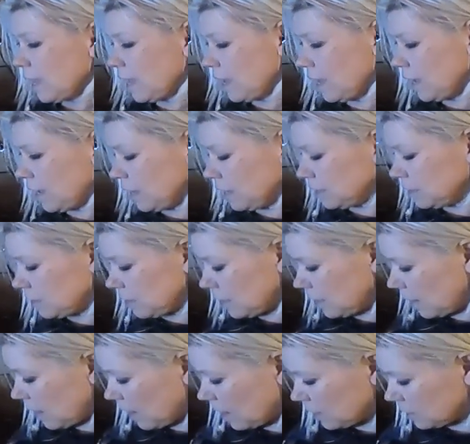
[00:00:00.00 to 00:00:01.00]
And
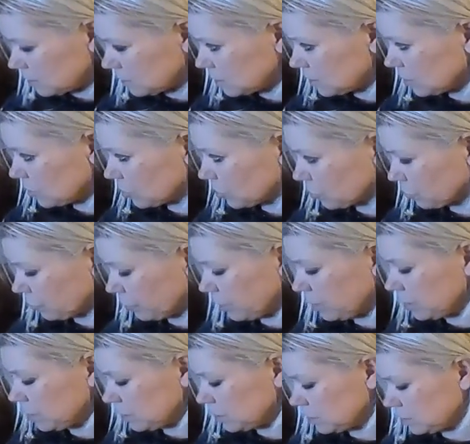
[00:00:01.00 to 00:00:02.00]
it has
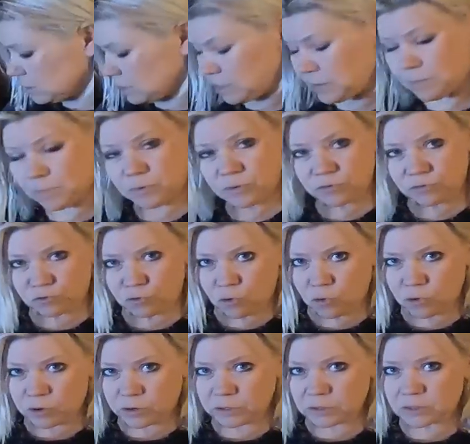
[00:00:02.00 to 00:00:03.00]
three deep
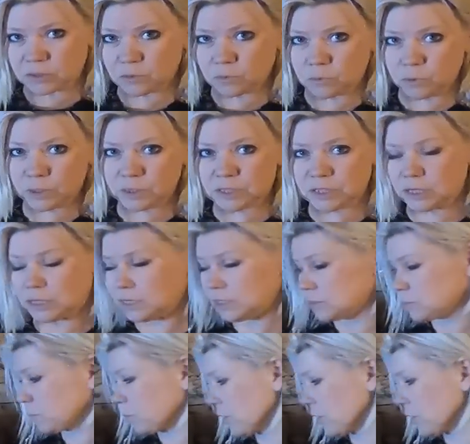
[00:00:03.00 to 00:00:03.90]
drawers, which is